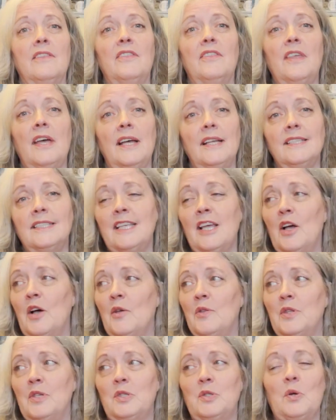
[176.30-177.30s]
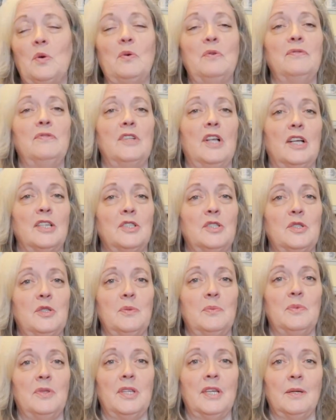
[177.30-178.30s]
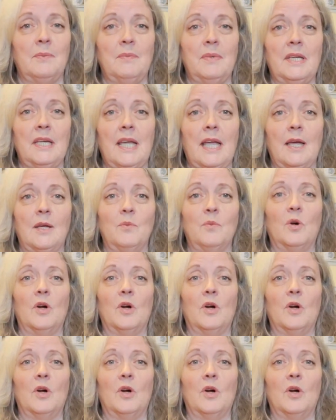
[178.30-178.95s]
that's how this whole Flosstube thing began,